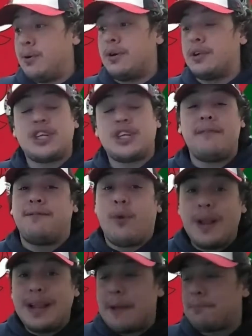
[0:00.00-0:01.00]
Bulls shot
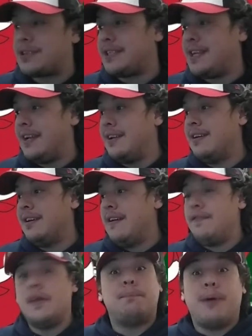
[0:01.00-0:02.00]
49%.
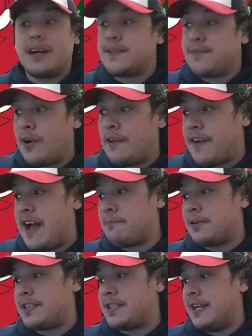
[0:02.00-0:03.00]
The Bucks
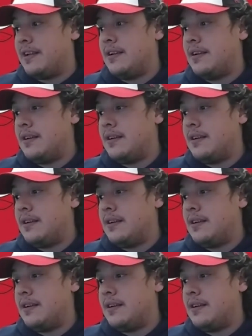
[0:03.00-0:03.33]
45%.